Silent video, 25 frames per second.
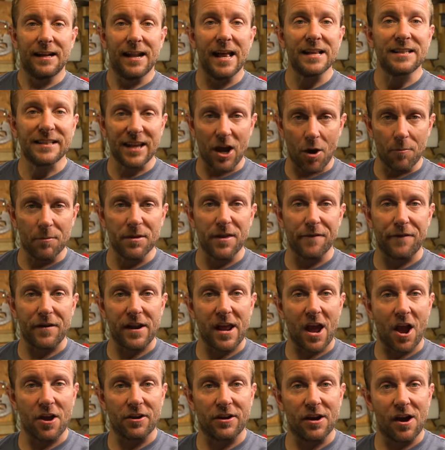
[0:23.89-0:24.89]
Let's get on with the
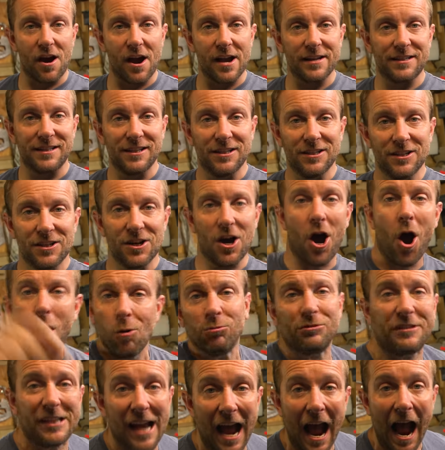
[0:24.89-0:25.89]
video, guys.
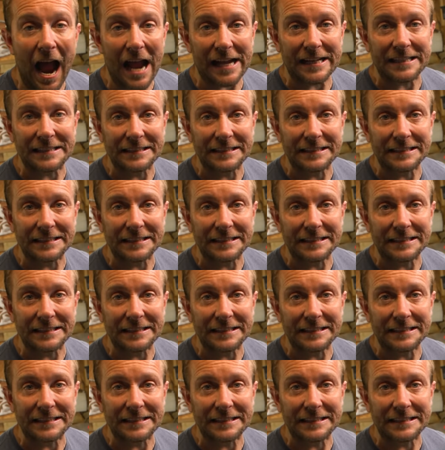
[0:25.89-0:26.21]
Hold tight!